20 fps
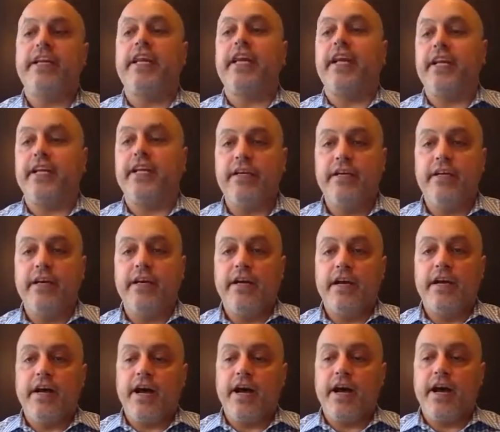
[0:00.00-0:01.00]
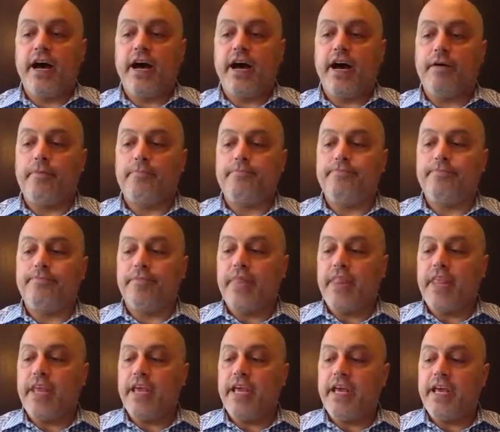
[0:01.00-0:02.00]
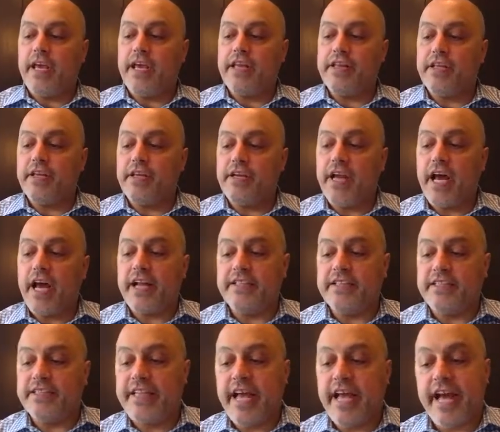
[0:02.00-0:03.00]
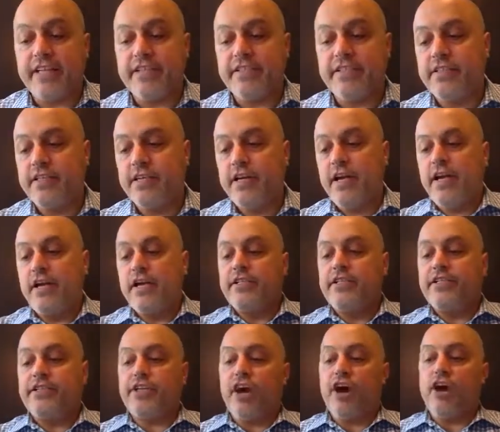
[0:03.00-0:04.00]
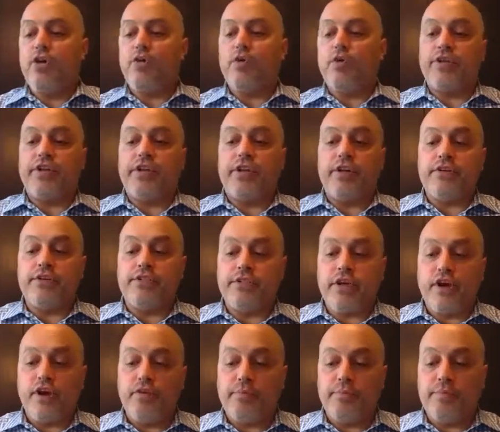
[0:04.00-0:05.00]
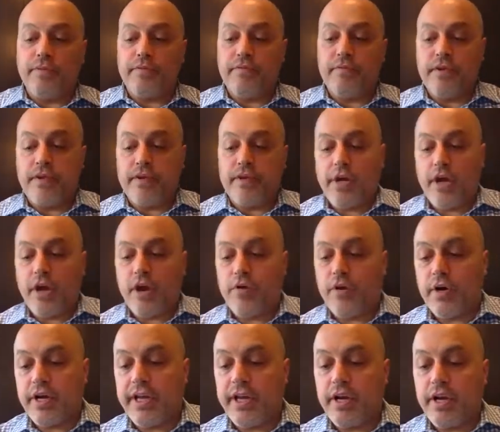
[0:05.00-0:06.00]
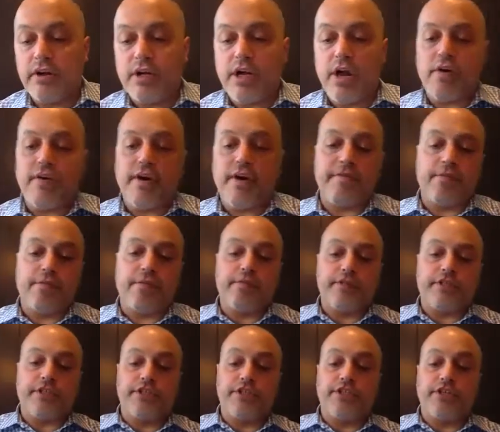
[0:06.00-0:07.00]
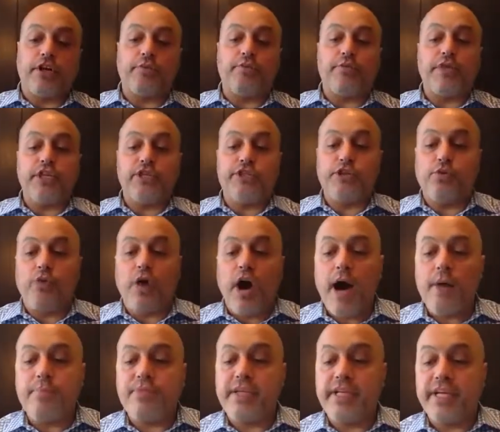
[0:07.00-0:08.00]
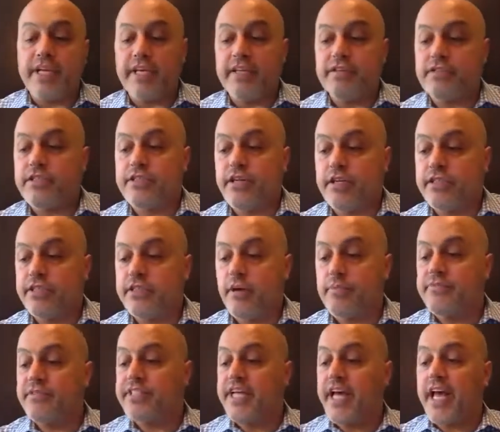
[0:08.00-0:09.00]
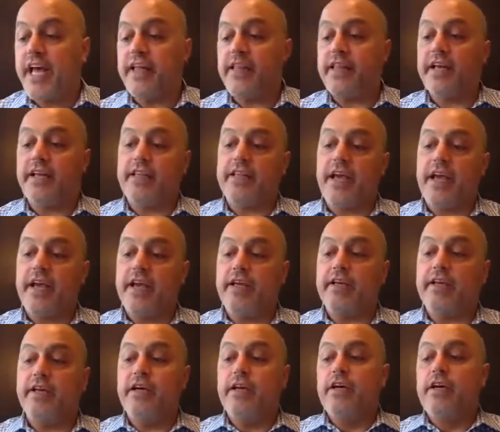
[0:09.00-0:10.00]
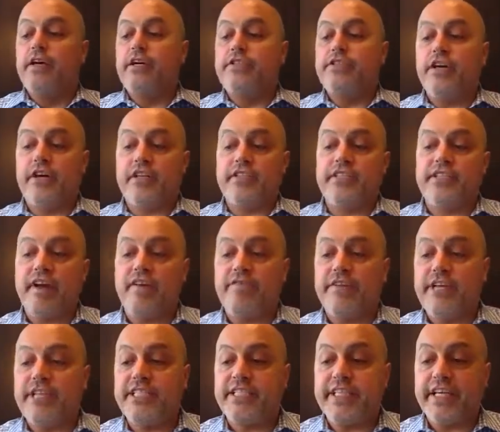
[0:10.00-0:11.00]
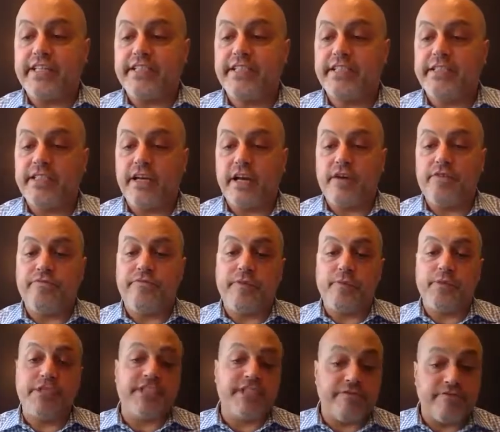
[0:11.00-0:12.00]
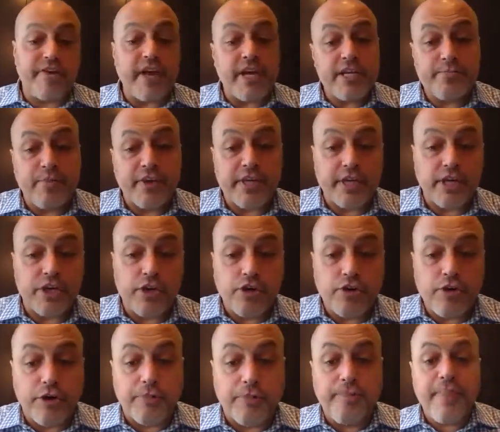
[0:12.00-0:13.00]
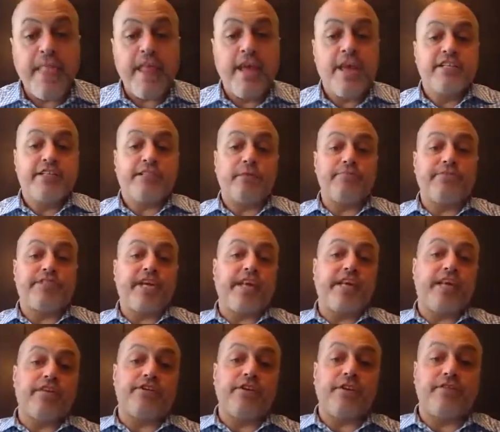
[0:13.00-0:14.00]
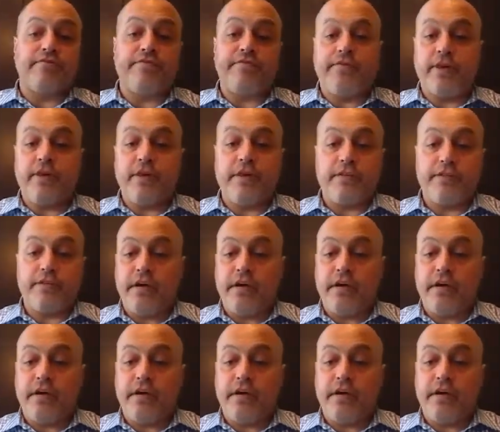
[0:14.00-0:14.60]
entity in the United States. So a year ago, everyone was concerned with the duopoly. Some say that they took 76, which is Facebook and Google. Some say they took